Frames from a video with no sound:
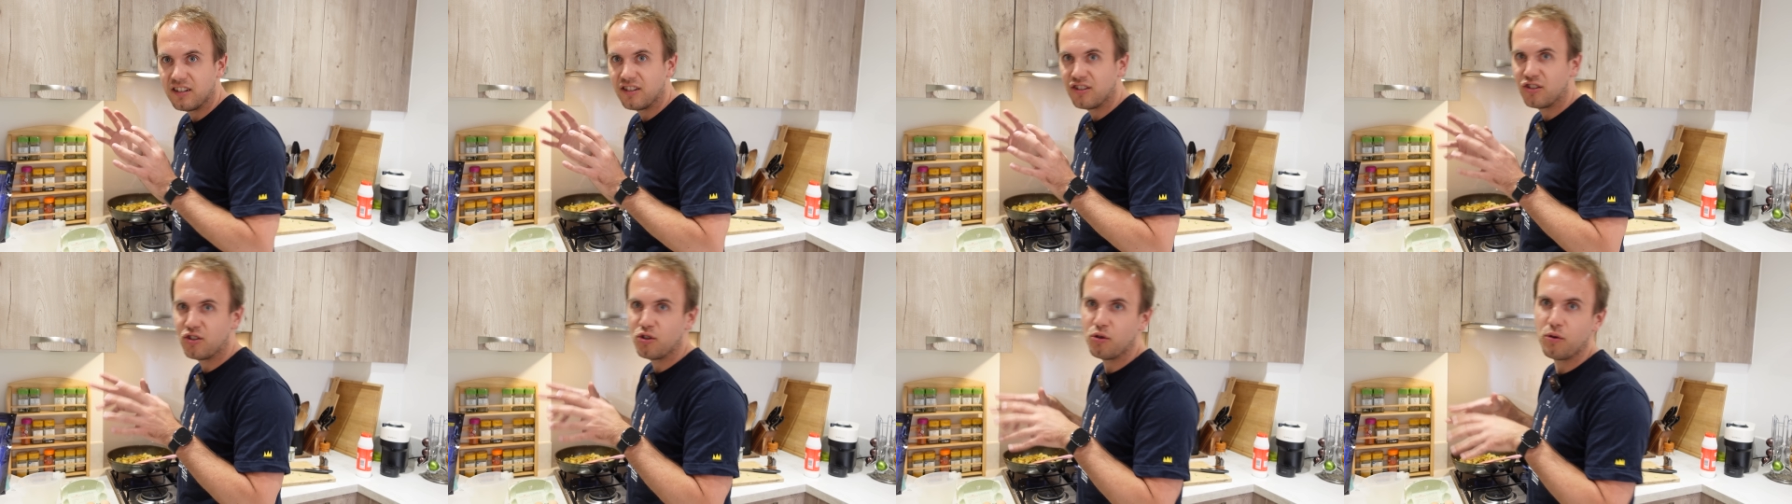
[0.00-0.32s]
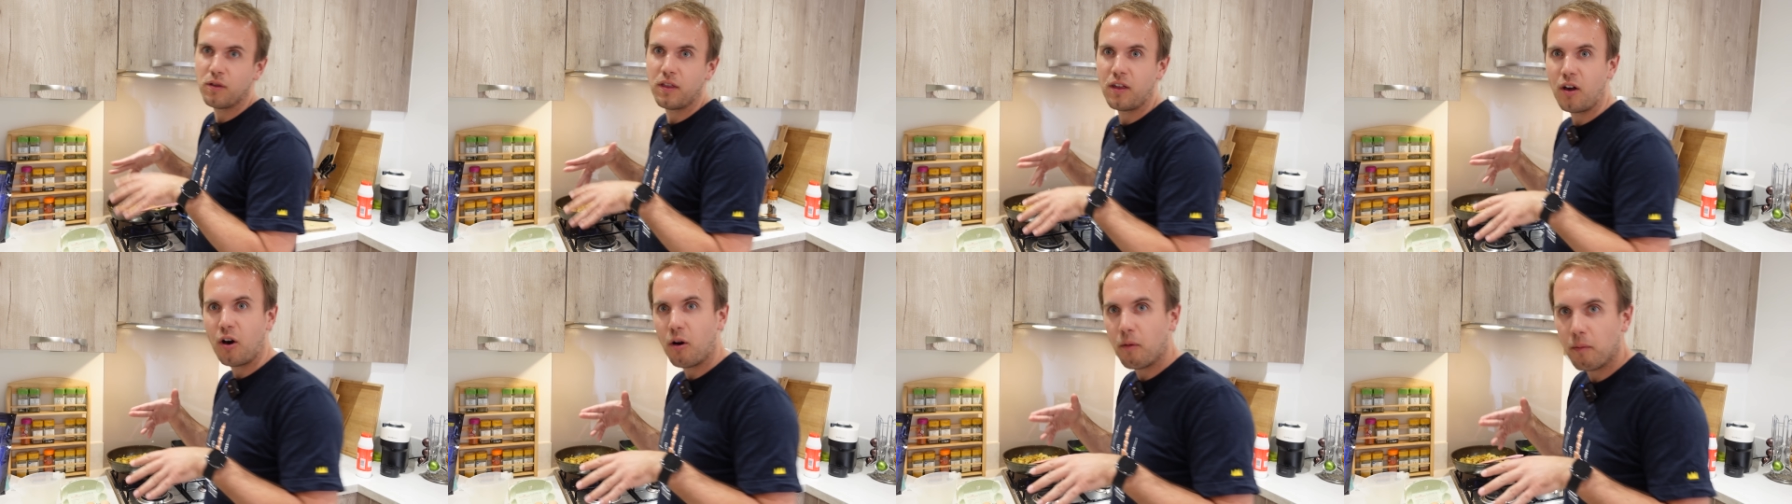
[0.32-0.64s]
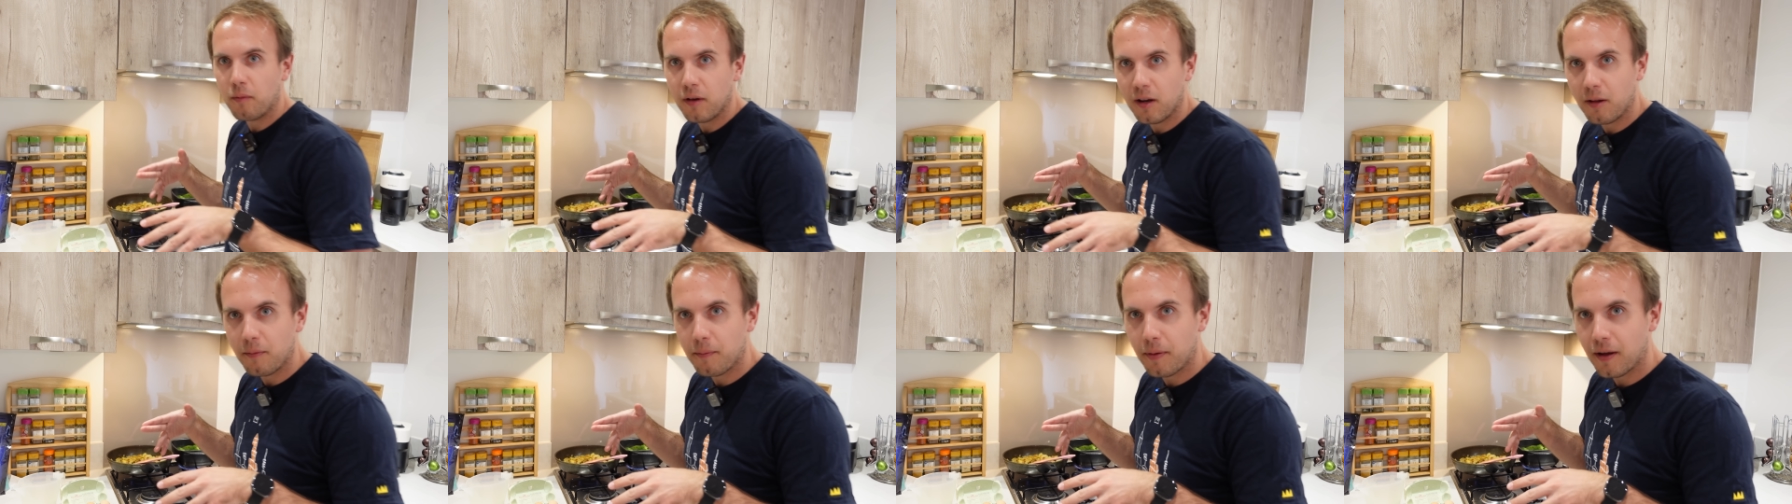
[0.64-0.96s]
do the
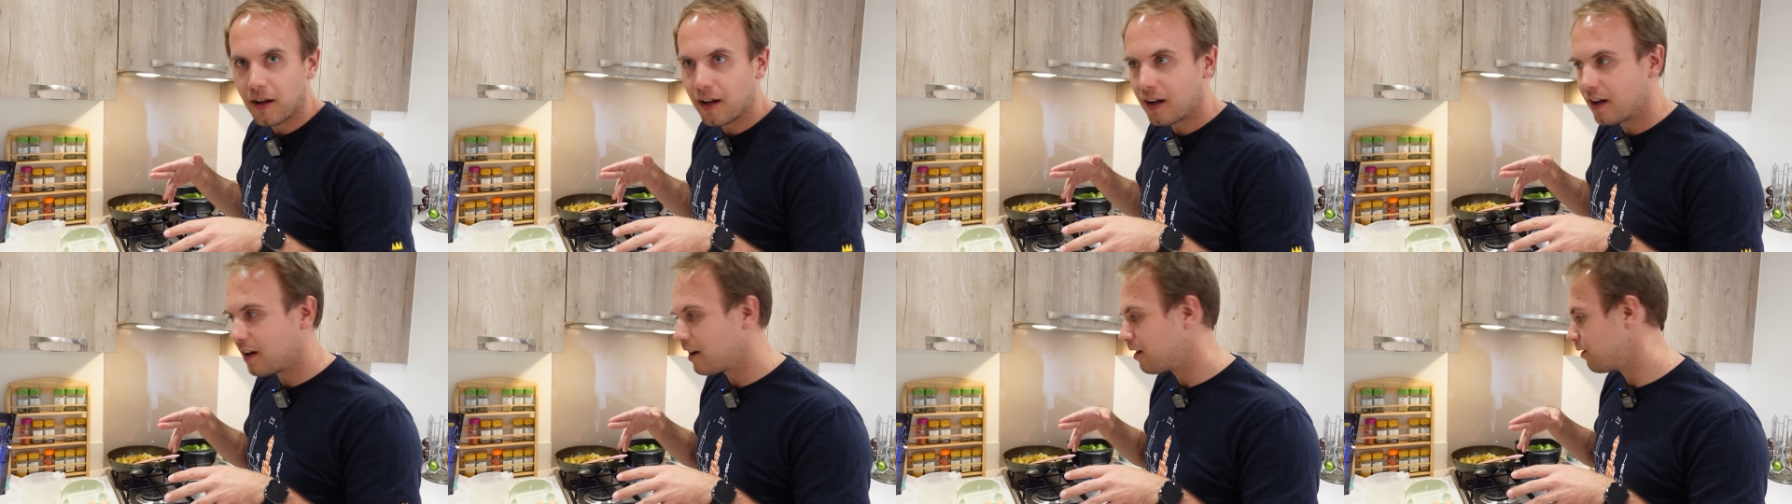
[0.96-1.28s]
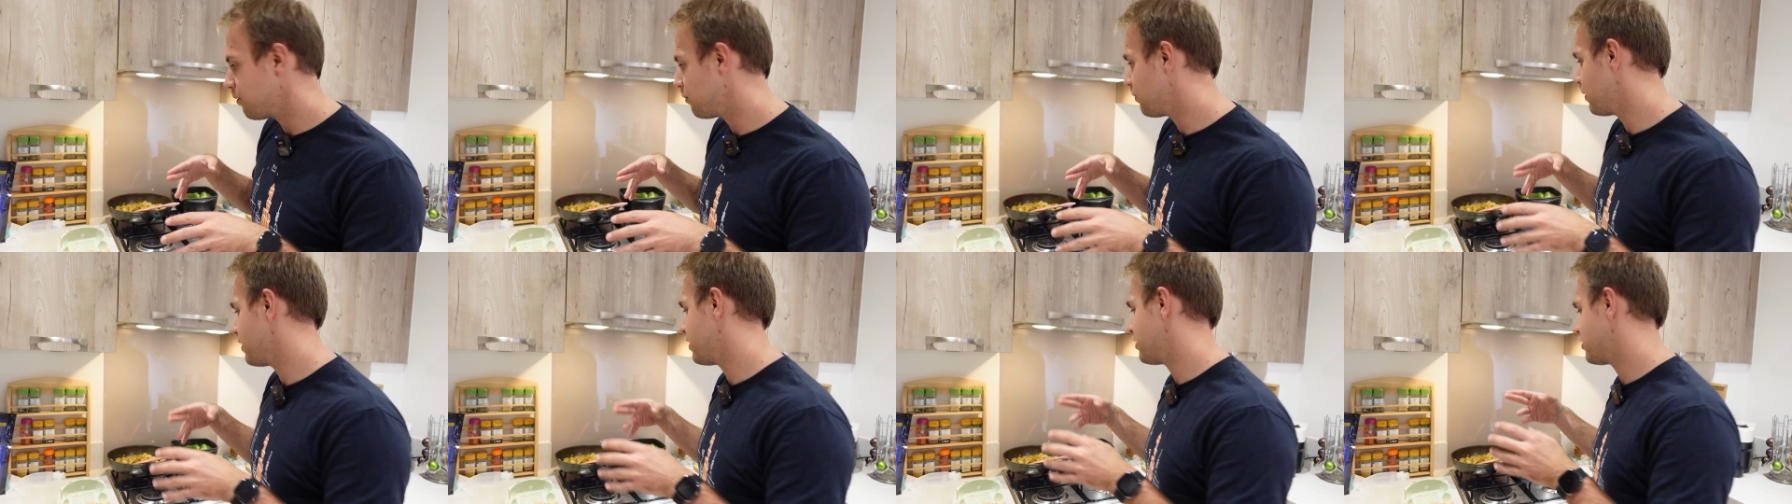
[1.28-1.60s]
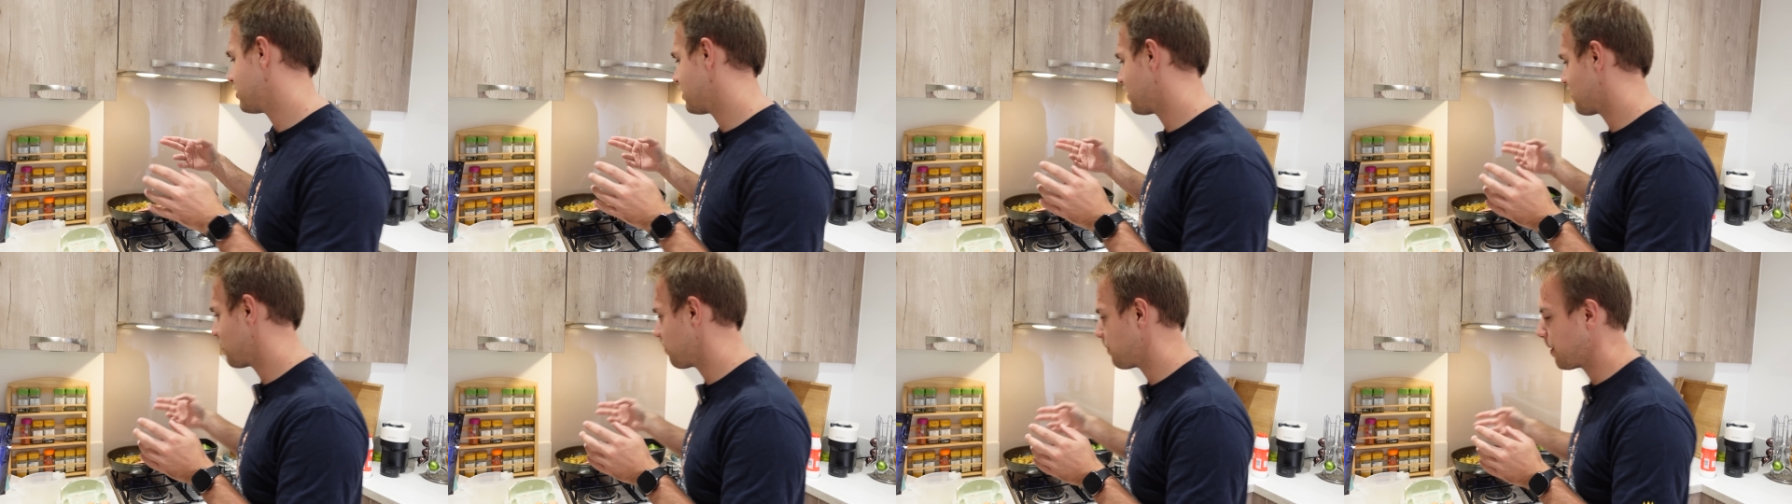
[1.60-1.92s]
omelette part, which
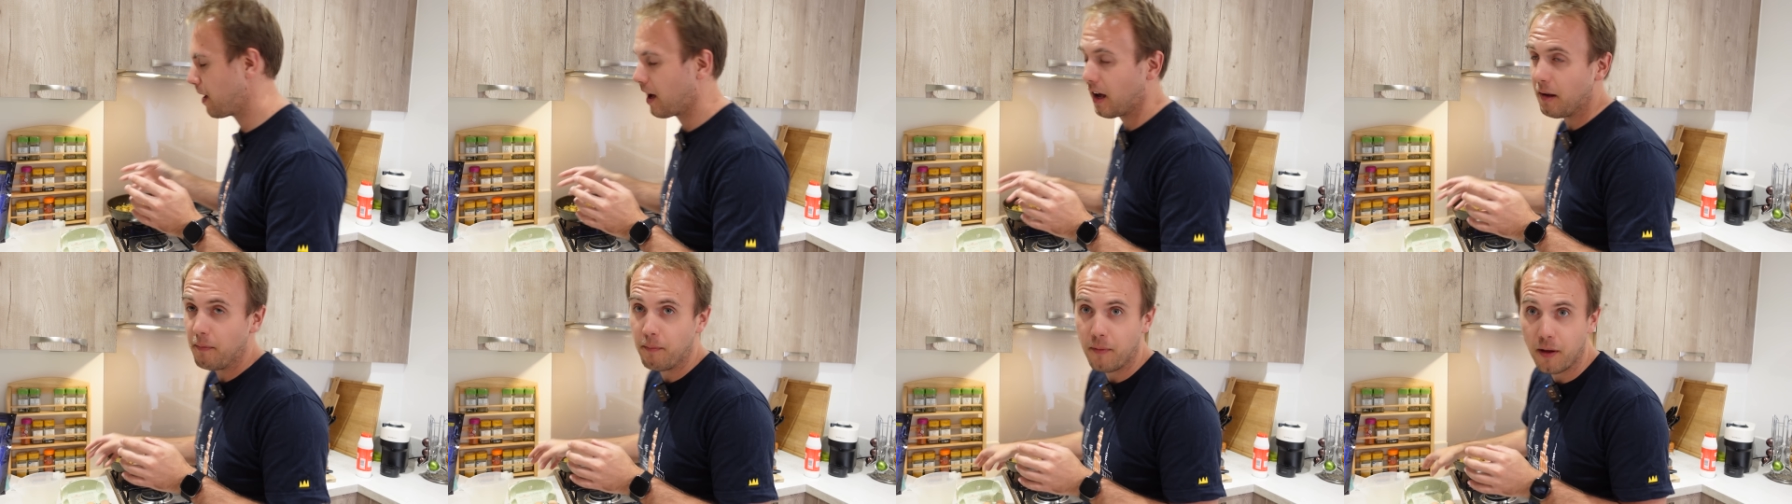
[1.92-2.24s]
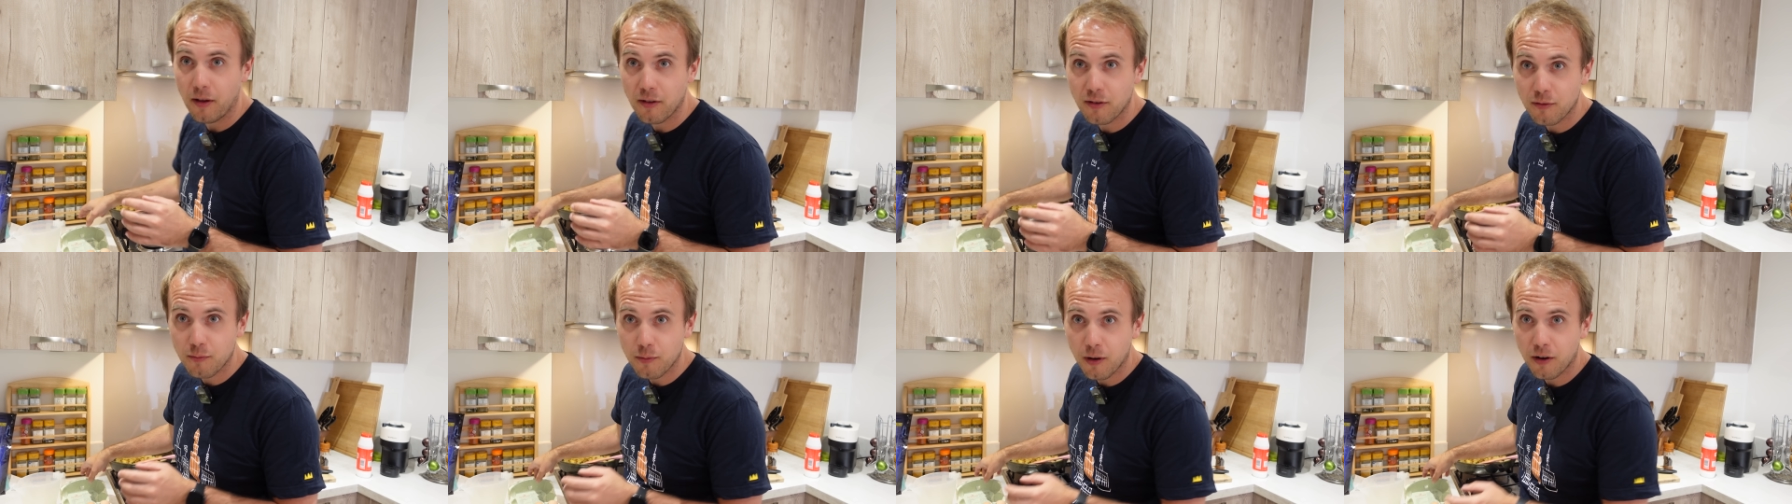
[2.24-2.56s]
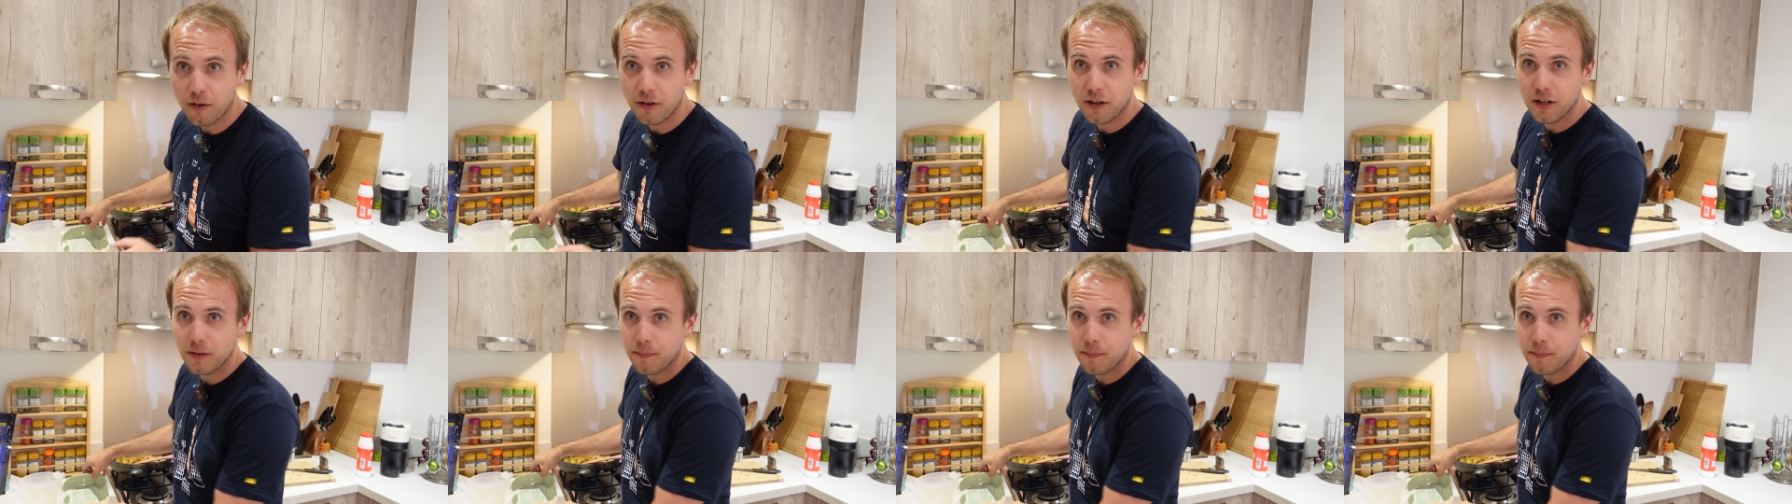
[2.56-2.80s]
is the bit I'm most worried